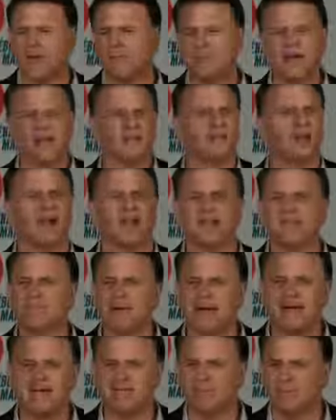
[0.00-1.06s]
And I'm not talking
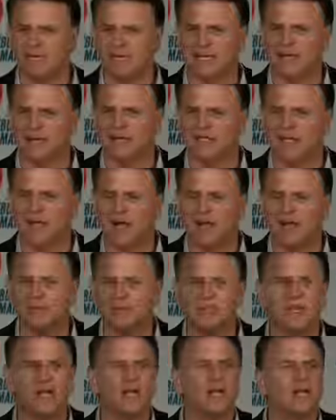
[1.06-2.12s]
back to medieval
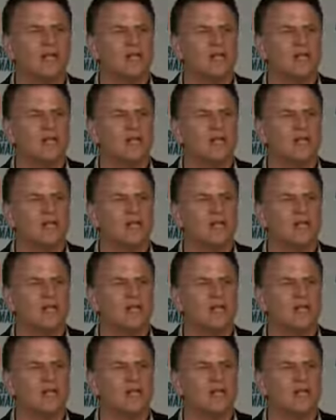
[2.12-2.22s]
times.